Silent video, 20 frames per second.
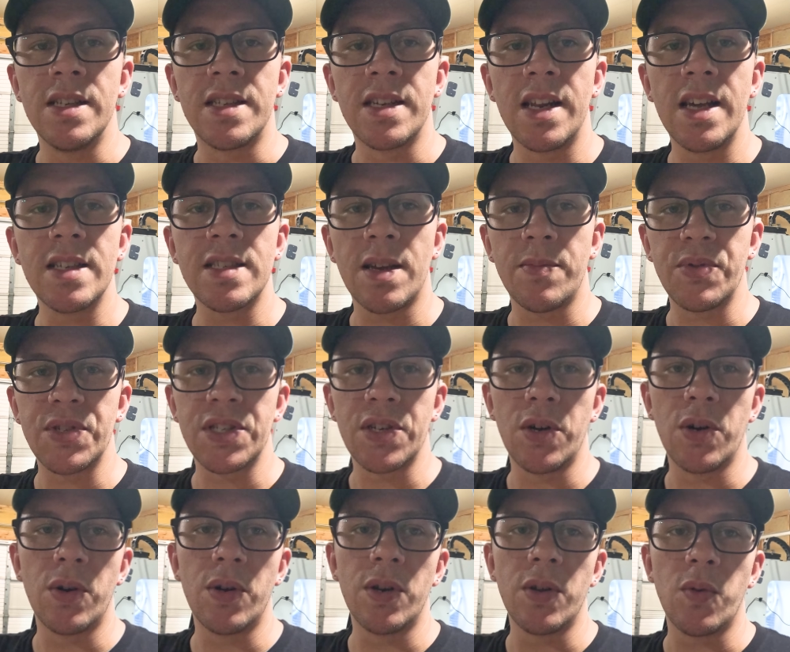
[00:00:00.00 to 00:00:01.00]
In today's
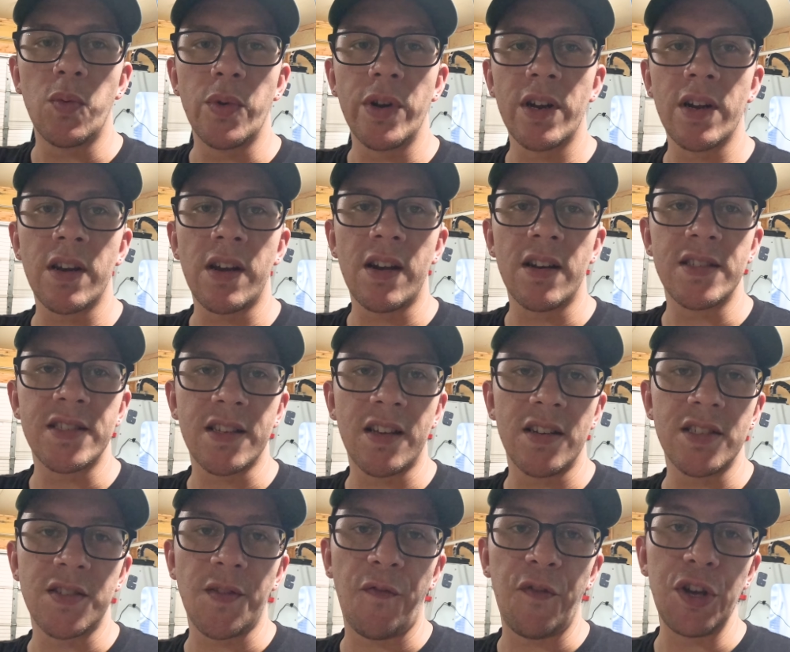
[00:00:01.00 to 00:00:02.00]
episode, we're going to
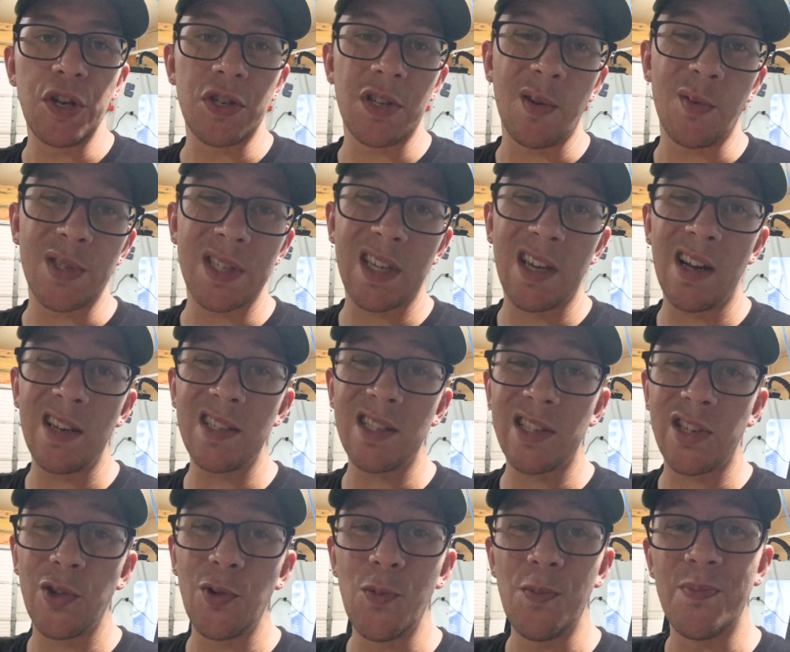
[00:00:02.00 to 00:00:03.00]
discuss a feature that was cut
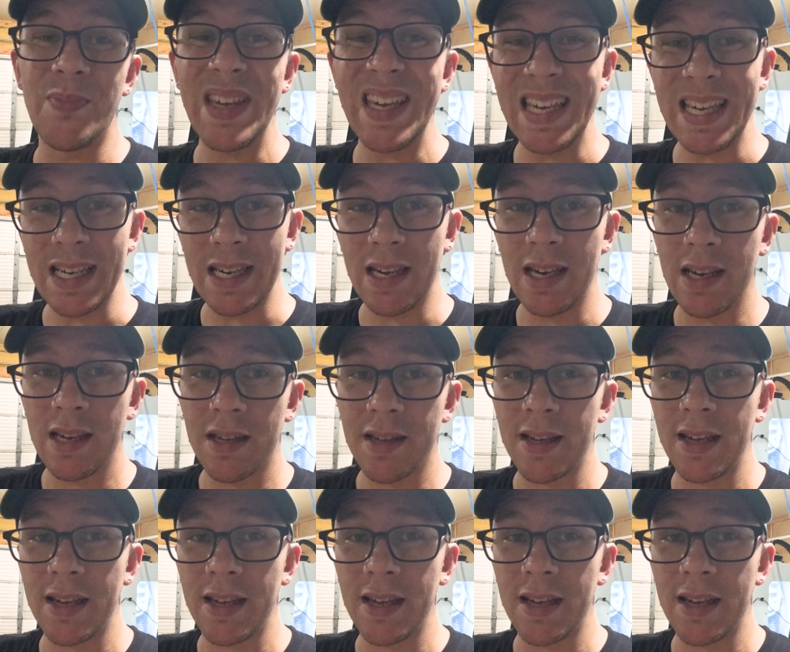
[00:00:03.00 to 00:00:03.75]
too big